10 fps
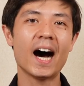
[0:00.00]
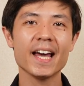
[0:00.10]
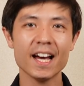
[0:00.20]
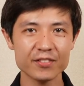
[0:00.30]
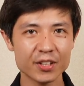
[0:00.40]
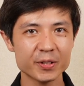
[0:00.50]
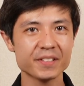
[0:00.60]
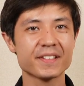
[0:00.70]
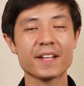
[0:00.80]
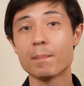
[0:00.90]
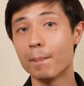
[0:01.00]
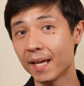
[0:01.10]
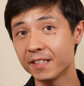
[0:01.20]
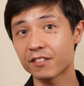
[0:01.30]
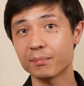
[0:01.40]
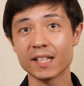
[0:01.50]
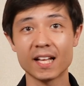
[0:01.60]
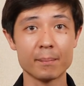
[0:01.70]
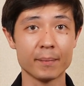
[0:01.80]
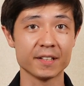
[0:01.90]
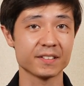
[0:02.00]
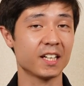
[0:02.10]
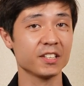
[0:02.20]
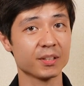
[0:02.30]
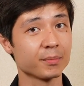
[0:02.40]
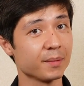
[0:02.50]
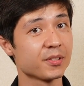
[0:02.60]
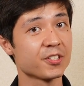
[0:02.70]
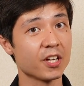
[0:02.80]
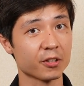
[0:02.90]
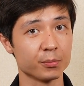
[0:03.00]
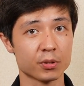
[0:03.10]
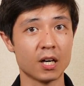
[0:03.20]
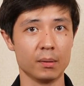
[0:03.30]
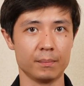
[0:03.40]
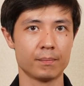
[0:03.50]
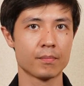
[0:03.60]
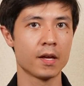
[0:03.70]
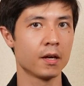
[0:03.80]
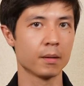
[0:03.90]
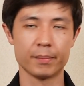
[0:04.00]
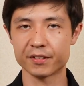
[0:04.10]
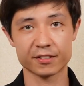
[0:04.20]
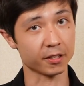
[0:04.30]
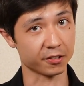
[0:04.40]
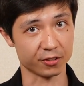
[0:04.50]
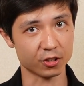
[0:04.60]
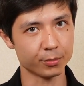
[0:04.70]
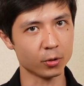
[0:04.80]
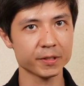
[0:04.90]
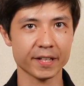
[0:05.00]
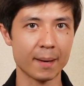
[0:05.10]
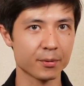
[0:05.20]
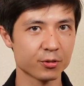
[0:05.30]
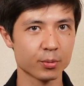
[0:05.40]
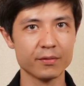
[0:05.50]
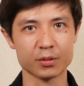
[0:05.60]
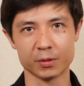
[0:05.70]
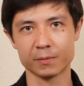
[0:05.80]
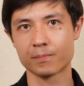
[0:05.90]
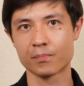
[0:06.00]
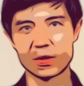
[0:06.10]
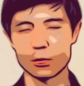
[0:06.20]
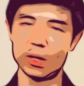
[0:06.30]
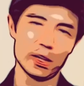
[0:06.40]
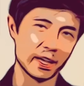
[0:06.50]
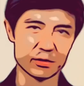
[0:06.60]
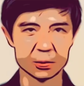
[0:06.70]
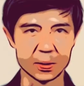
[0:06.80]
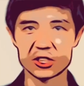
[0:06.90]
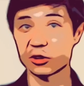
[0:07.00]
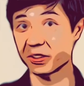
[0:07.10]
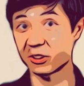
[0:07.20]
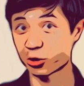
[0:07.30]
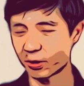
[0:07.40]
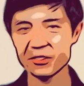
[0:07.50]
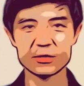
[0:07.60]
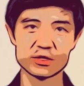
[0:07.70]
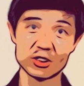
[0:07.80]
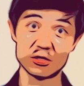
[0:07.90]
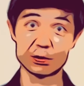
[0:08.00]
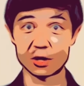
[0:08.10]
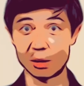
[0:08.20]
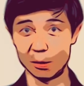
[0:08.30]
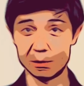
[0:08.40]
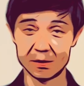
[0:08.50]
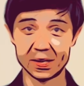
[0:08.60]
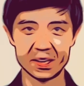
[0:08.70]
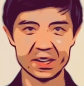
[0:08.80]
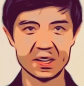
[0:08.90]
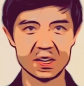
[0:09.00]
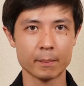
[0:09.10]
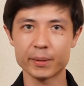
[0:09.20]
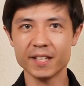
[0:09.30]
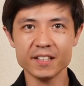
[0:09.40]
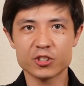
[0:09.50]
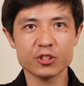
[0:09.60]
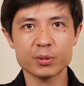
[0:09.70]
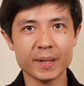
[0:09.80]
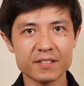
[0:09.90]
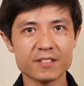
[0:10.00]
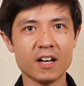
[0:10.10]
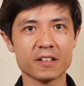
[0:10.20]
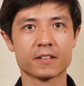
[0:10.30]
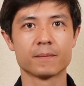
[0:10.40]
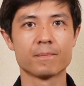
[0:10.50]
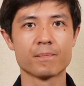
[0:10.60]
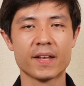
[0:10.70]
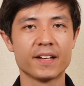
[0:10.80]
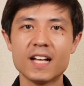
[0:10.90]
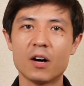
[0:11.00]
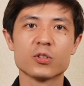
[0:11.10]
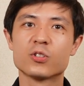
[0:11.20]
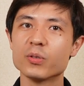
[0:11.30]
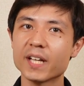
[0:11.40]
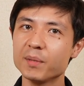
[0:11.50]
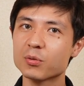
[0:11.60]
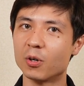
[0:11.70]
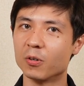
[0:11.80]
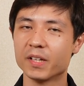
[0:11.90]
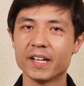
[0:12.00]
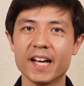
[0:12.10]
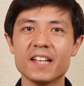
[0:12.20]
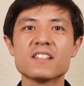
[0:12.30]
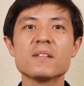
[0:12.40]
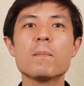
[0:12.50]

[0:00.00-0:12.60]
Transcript: I have noticed that many of my lab mates are sometimes stuck in a problem. Being stuck is normal, it happens to everyone. Well, everyone who actually tries to solve a problem, but then they just remain stuck. Now, don't get me wrong, it is